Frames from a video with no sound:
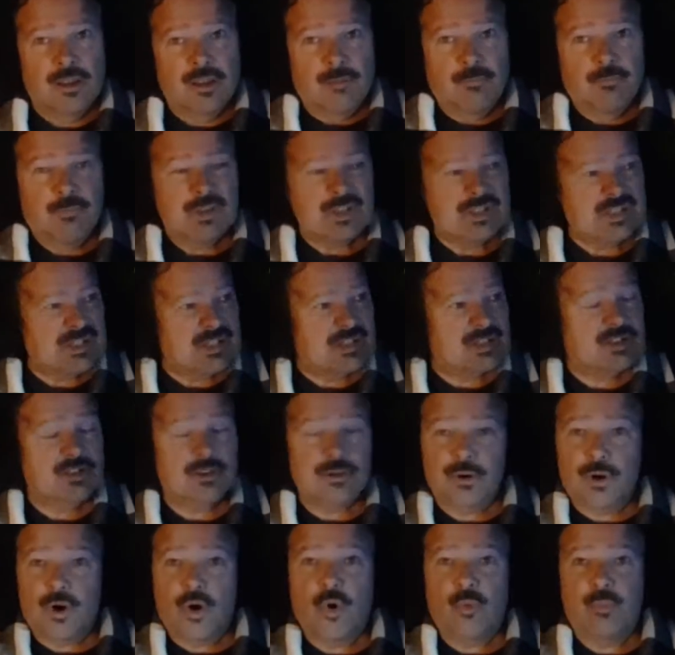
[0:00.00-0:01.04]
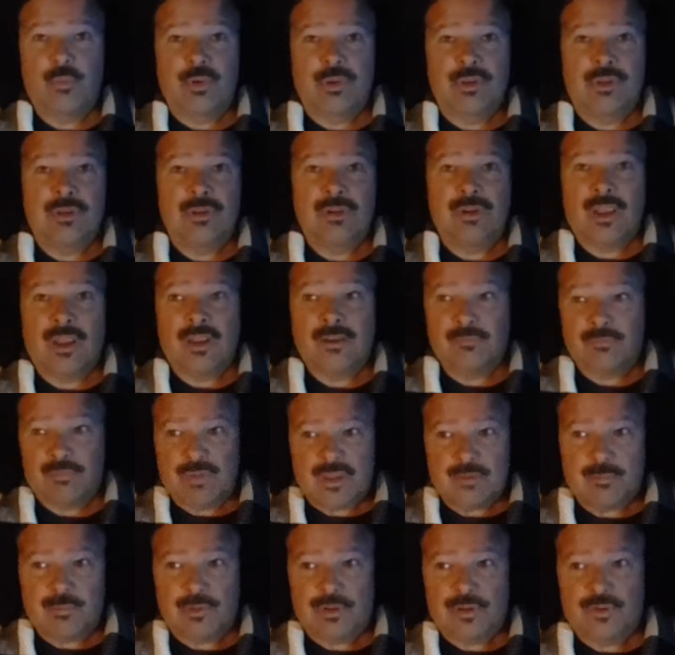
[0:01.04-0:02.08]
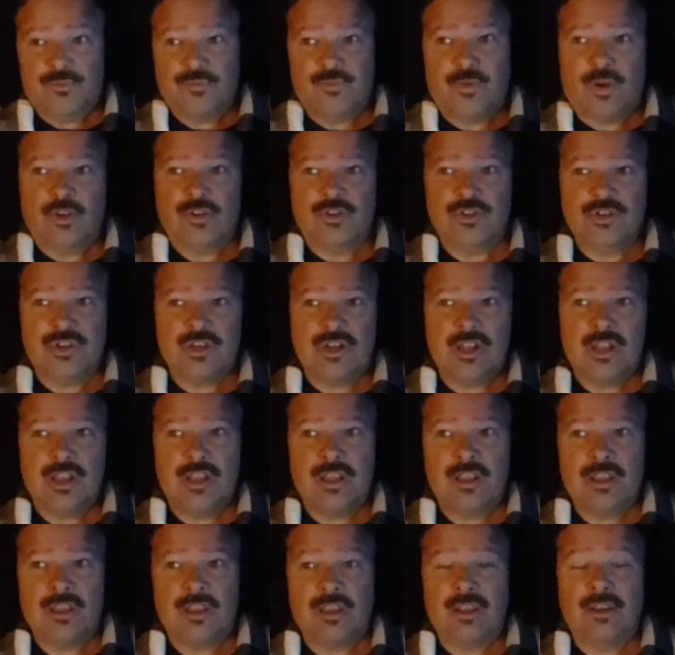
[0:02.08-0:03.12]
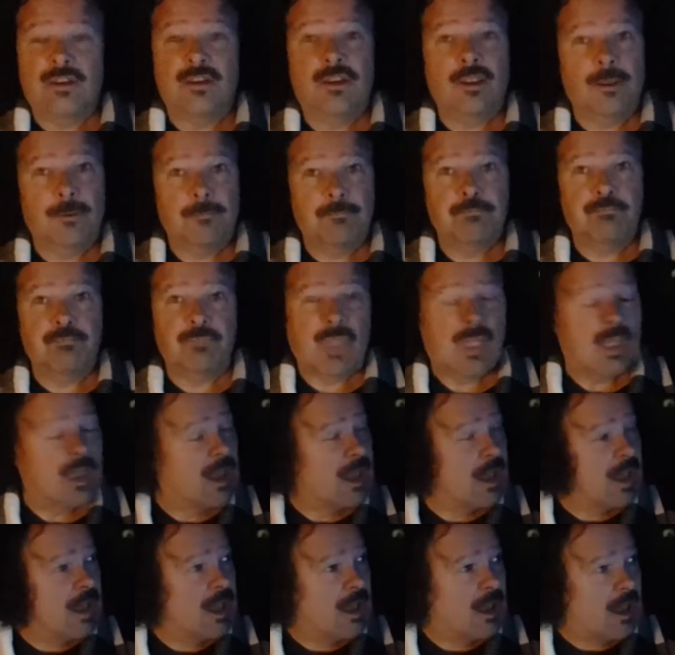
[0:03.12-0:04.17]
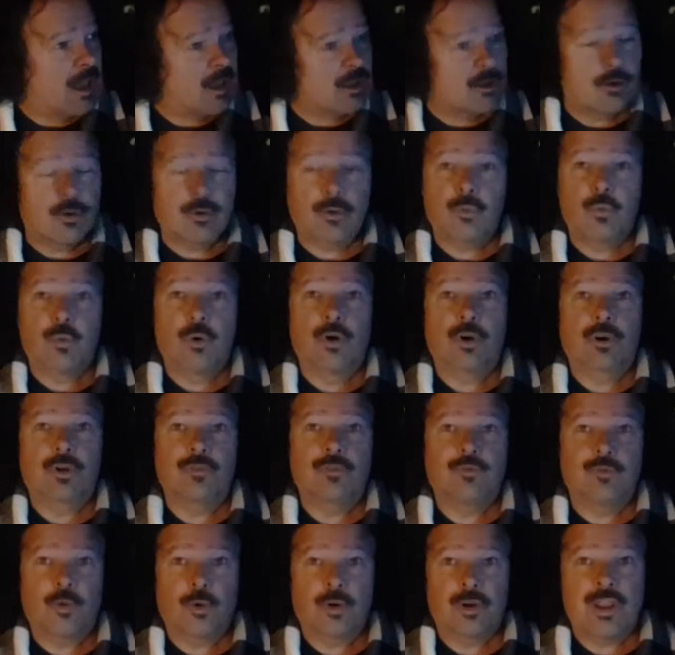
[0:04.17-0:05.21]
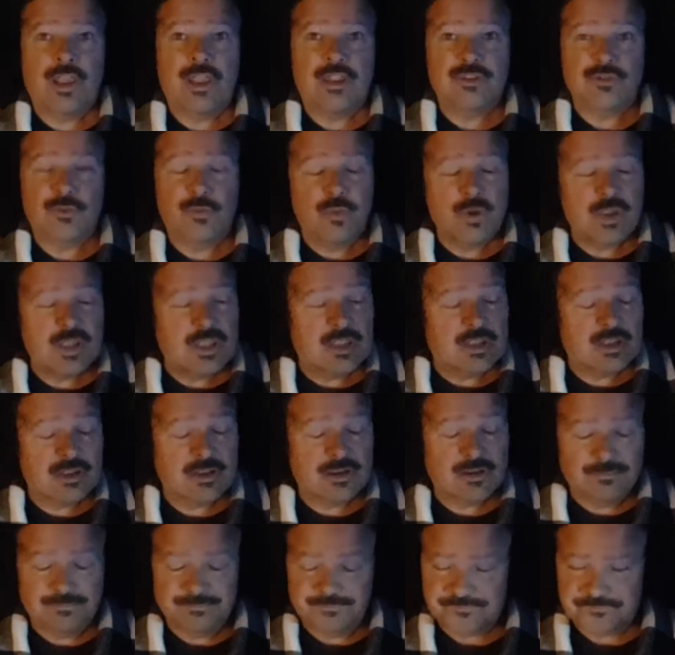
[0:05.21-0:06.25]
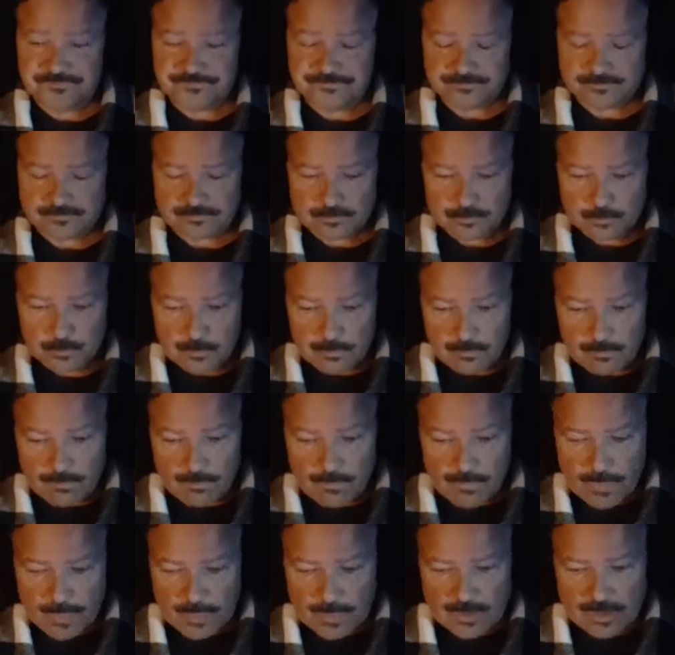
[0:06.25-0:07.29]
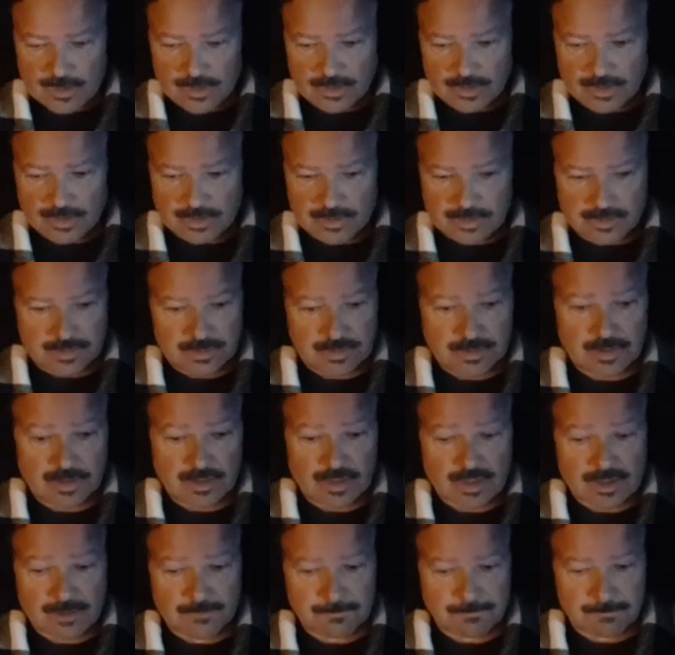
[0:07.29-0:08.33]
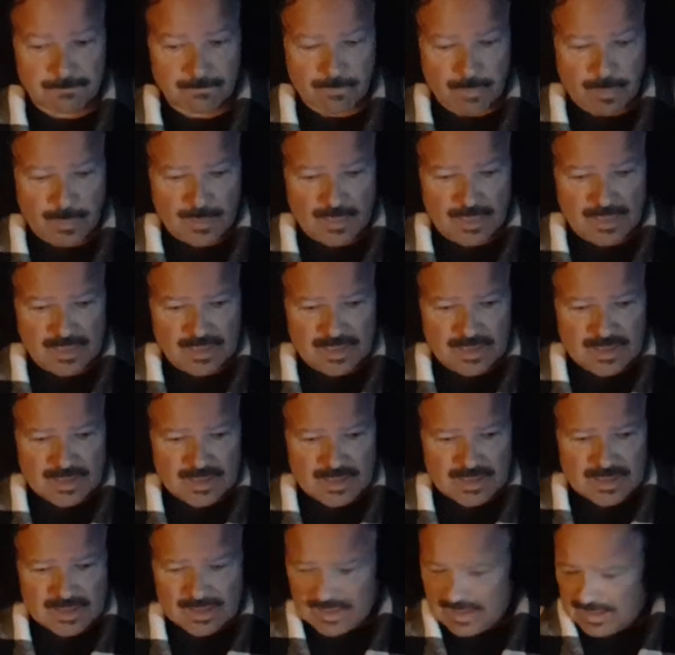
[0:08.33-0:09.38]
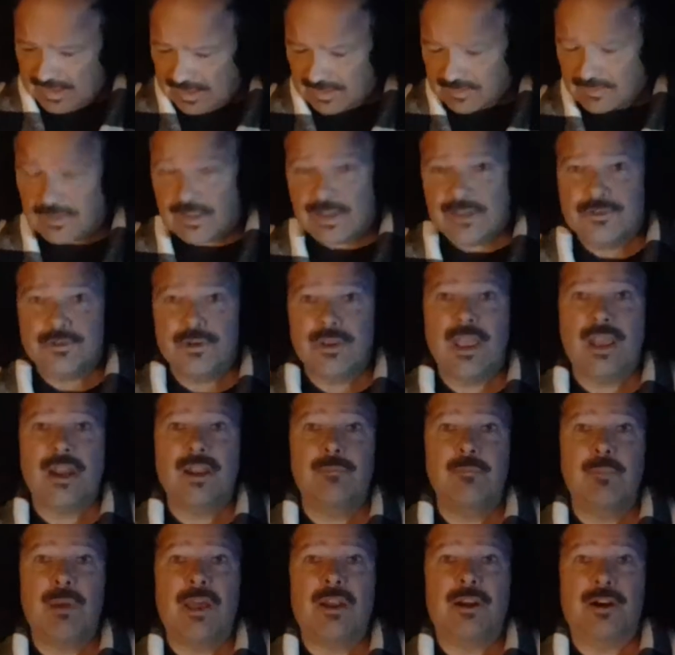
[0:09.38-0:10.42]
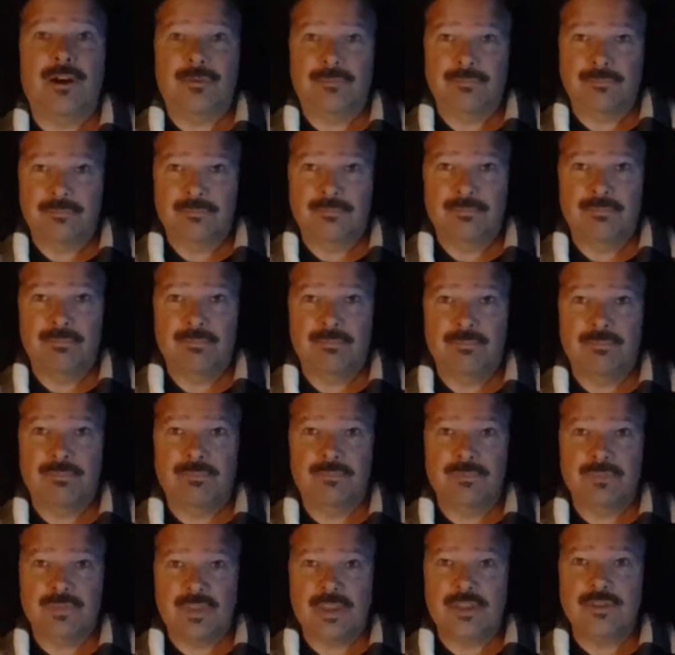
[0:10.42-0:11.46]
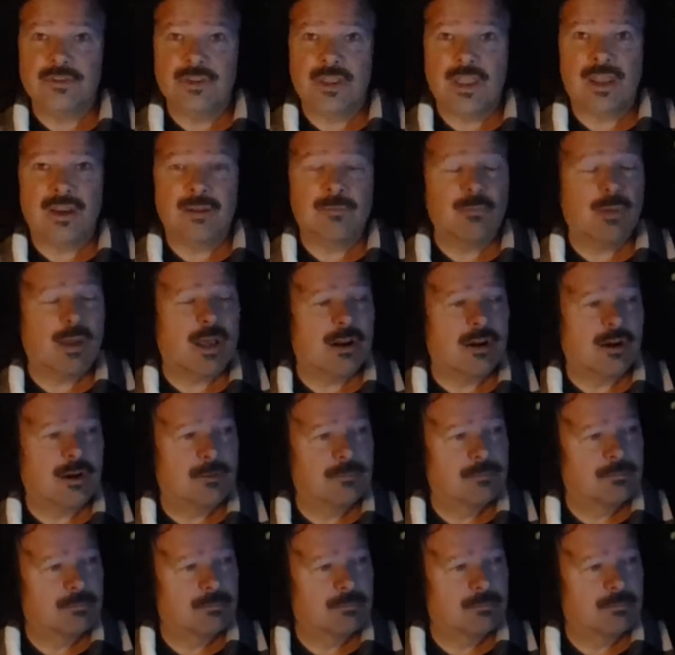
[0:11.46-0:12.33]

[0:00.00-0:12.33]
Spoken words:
businesses are open and people are functioning, and I go to work 4 days a week. Oh, yeah. And things are getting better. Things are getting better.